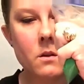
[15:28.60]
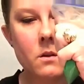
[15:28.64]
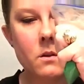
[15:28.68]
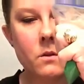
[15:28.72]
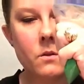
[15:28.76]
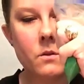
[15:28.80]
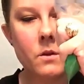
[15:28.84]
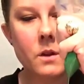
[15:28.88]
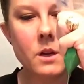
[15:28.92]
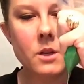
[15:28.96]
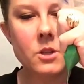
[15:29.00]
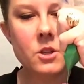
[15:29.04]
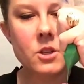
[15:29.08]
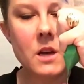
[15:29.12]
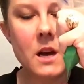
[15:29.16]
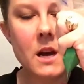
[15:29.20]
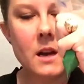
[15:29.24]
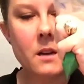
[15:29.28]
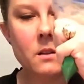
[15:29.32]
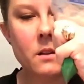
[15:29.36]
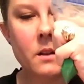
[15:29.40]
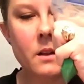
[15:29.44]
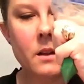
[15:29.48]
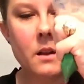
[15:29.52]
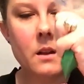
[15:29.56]
green
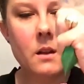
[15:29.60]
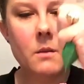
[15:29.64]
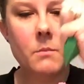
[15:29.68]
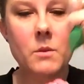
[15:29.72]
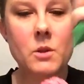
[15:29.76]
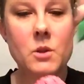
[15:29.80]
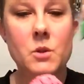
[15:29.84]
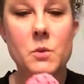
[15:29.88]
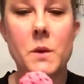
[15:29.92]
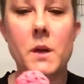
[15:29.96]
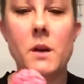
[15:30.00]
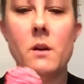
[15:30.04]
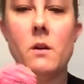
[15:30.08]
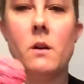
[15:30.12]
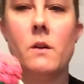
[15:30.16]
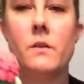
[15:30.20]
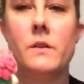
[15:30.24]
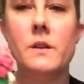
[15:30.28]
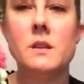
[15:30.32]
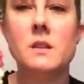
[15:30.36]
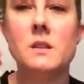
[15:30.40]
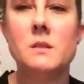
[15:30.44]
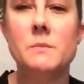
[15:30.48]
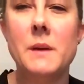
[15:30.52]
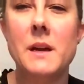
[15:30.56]
chocolate in between all
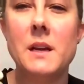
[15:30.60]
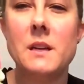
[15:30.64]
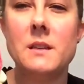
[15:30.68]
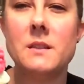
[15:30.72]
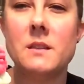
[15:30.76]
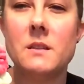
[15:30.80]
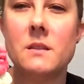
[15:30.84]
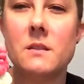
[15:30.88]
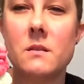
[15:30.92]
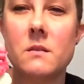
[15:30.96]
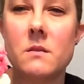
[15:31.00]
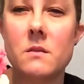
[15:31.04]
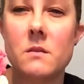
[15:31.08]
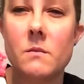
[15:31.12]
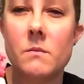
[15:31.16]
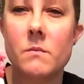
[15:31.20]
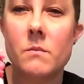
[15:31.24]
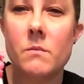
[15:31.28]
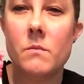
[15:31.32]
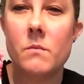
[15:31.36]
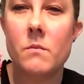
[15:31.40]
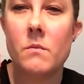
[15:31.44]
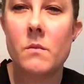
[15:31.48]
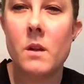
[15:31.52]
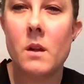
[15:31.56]
these spaces
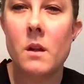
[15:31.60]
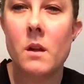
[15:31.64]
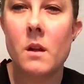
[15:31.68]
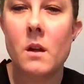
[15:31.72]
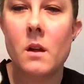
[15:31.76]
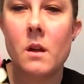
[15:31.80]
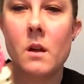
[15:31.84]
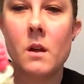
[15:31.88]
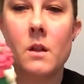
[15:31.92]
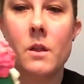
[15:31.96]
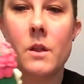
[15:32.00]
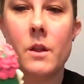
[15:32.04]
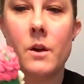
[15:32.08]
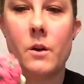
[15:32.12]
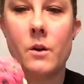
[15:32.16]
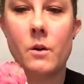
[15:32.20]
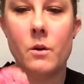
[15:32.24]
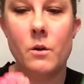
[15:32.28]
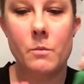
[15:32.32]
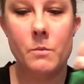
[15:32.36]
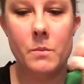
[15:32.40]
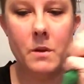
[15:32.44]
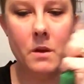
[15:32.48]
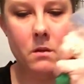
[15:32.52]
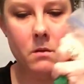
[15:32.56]
that are
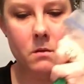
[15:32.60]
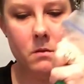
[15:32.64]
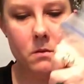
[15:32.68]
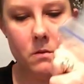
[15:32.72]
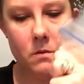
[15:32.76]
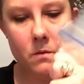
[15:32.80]
open.